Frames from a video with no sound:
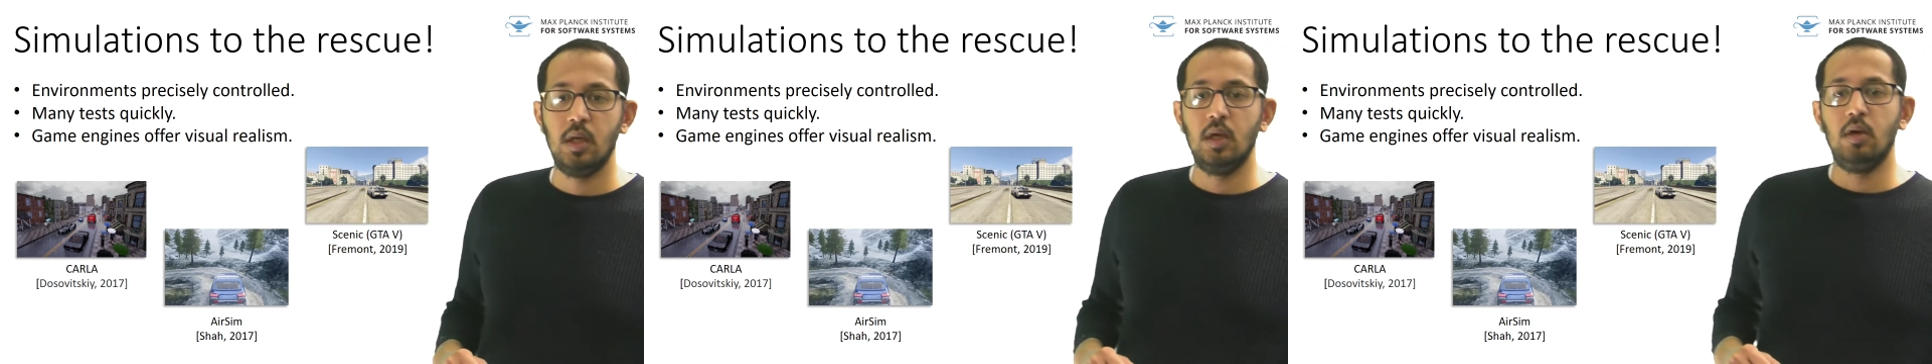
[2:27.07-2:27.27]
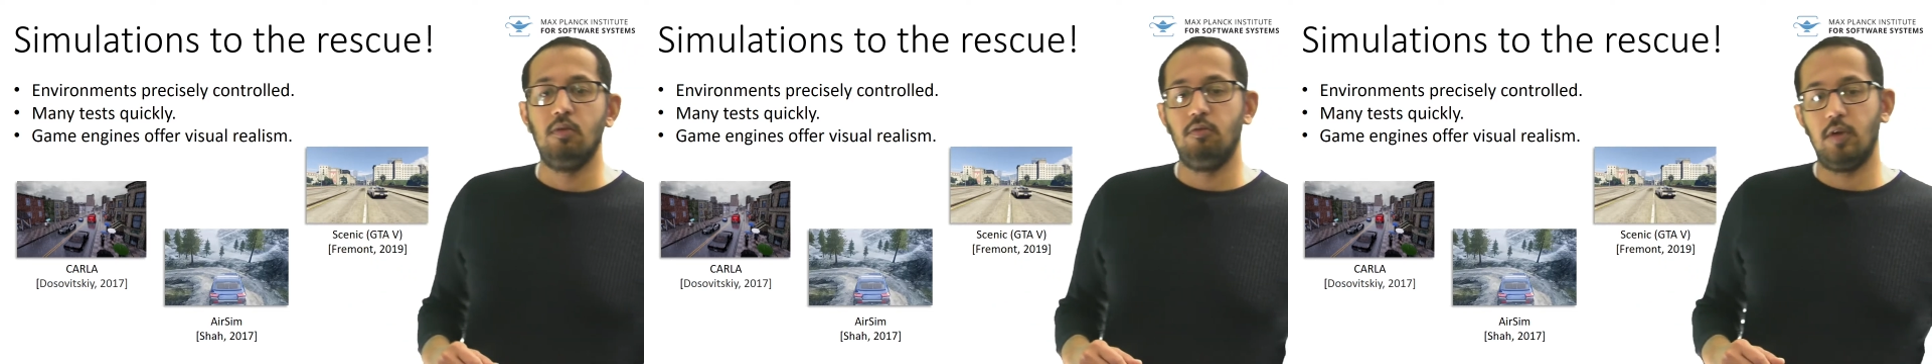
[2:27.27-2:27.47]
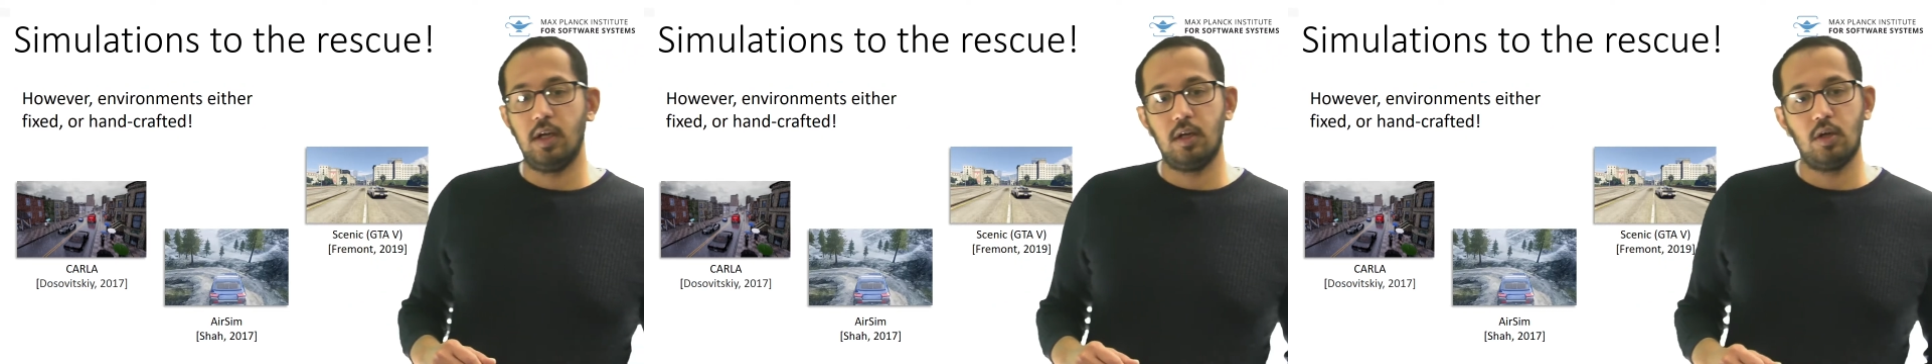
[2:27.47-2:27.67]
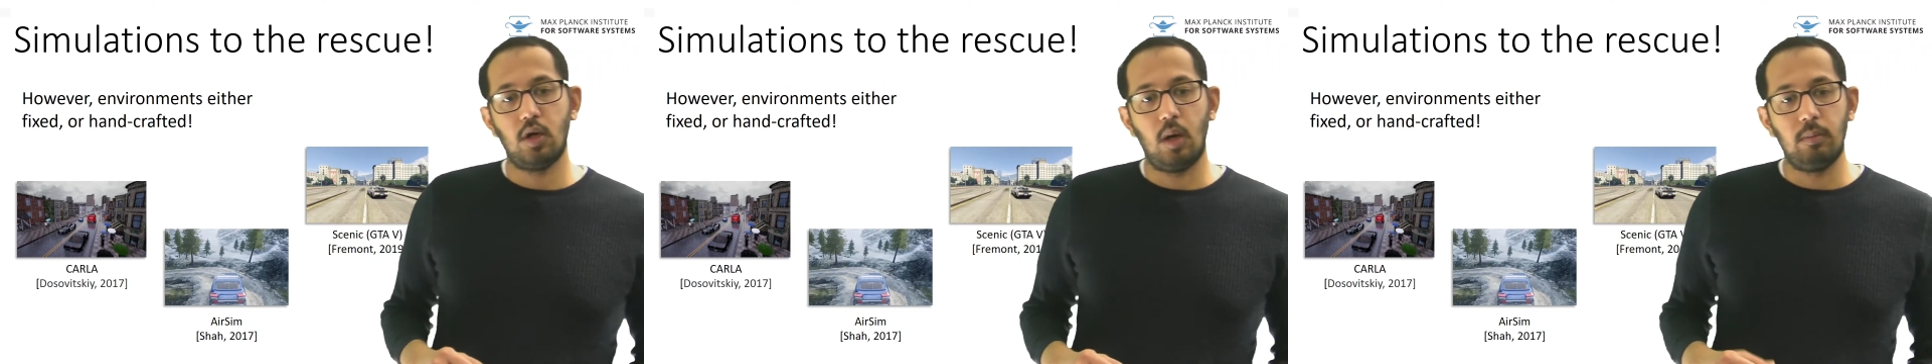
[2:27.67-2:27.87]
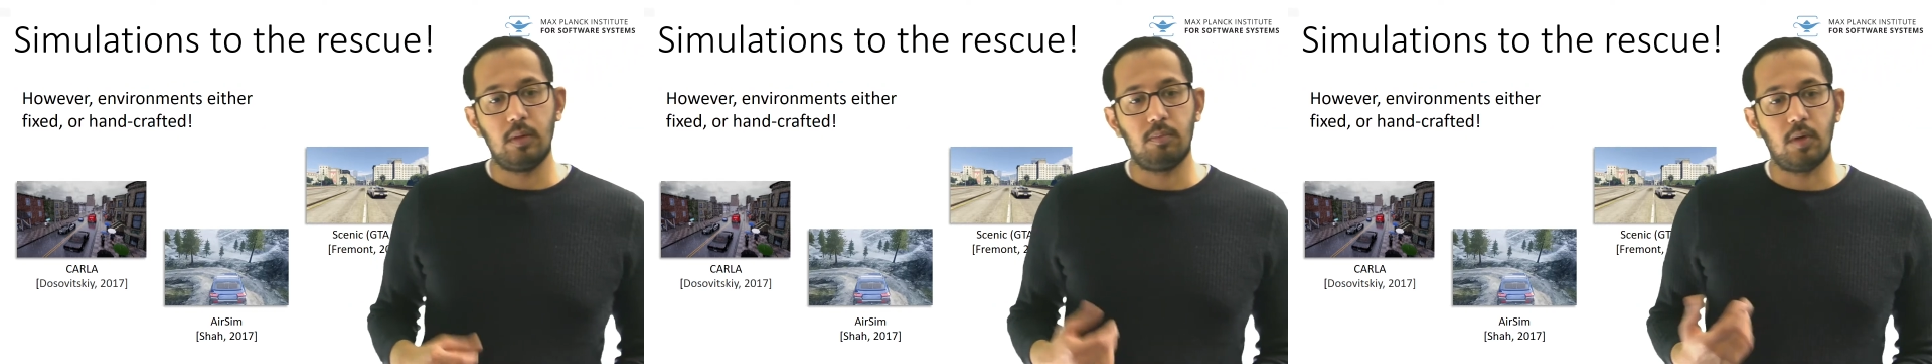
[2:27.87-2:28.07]
One
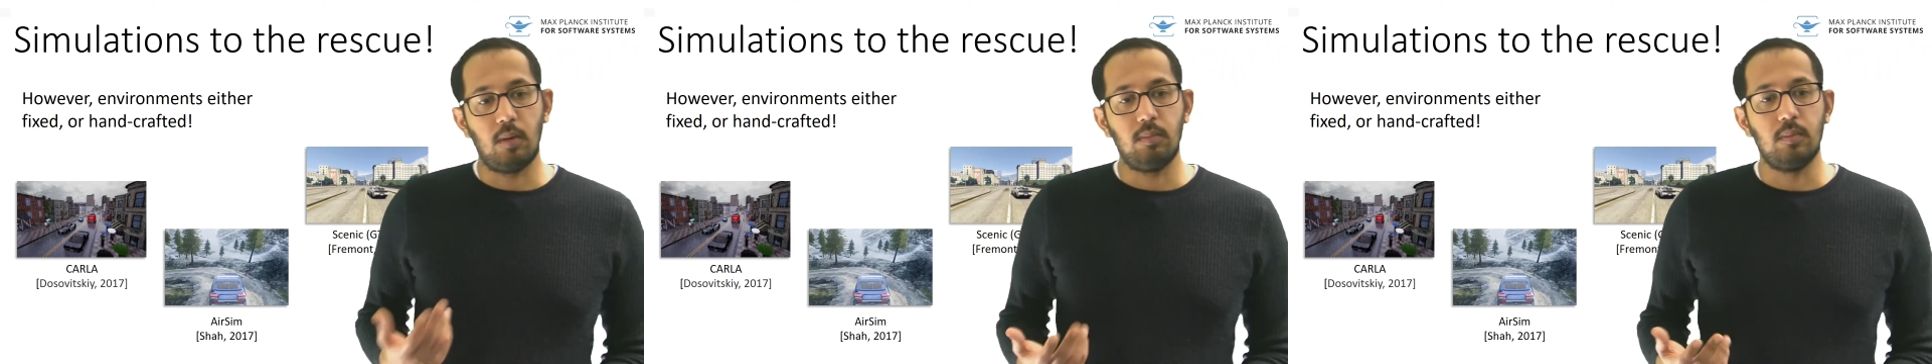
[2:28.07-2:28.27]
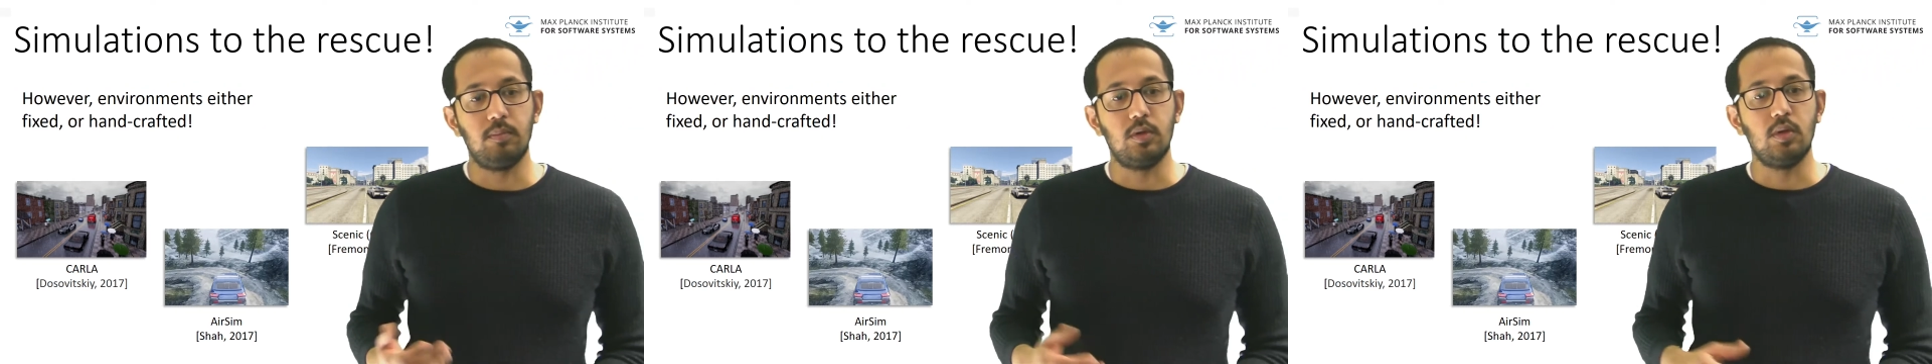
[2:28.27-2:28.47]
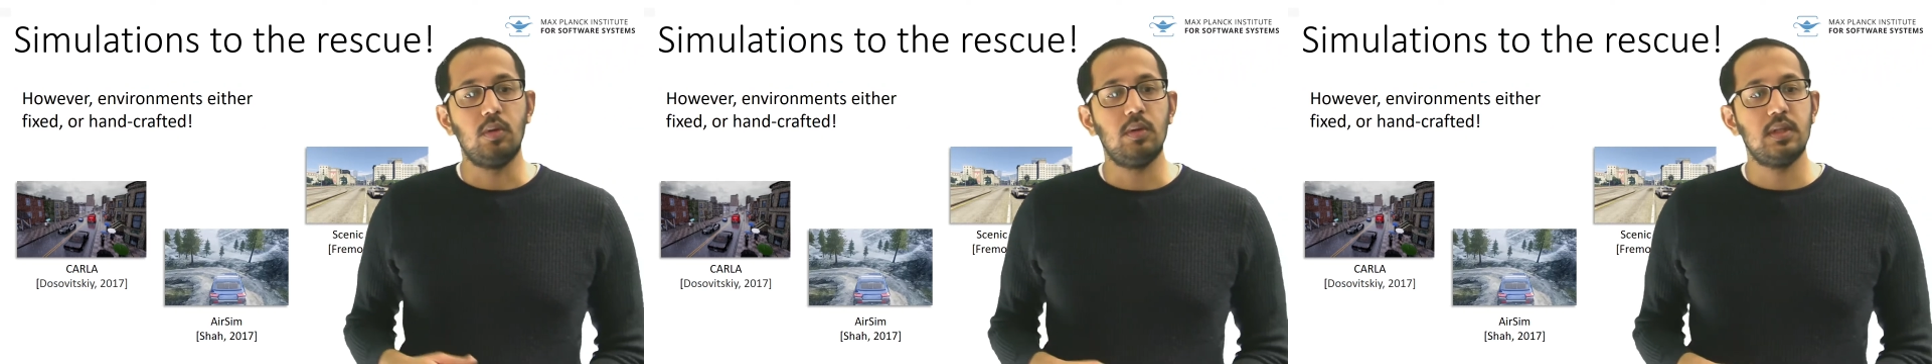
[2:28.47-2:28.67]
common problem, though,